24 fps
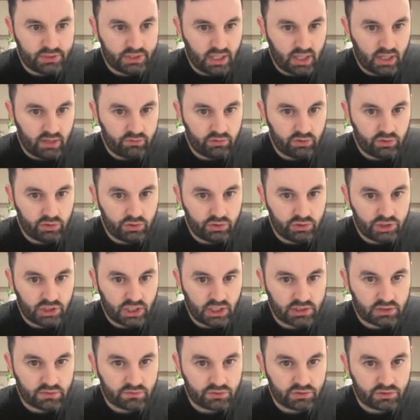to have a good
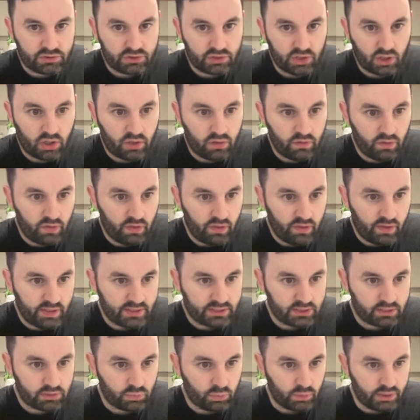chance of starting
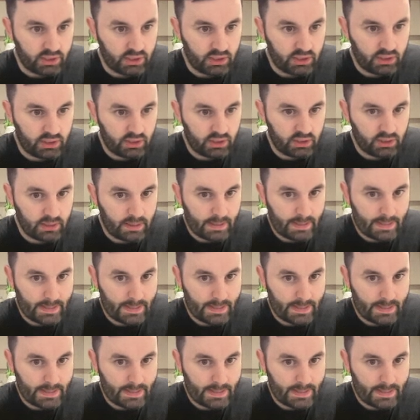this week.